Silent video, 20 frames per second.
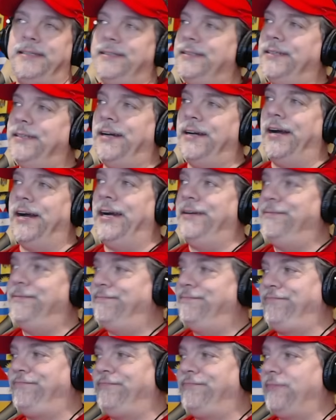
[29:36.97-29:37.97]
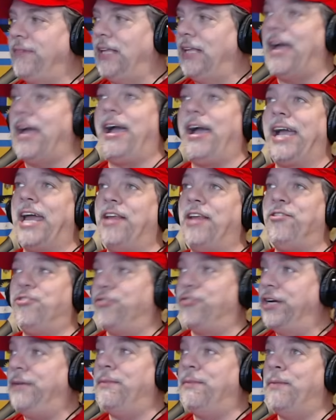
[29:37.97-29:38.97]
All right, I got to
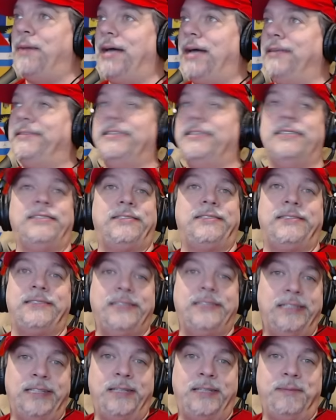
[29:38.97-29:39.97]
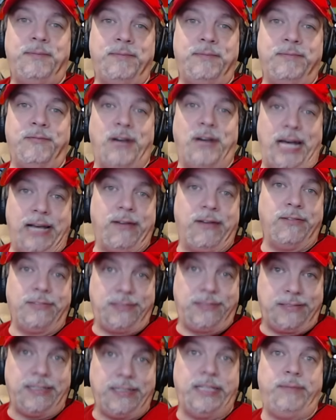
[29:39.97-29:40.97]
dream about this while I go to
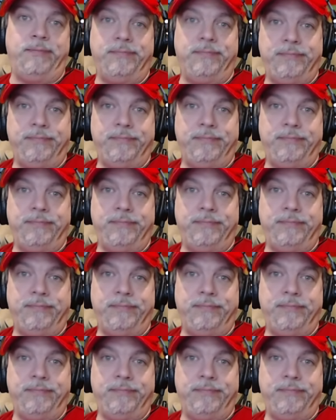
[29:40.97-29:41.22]
sleep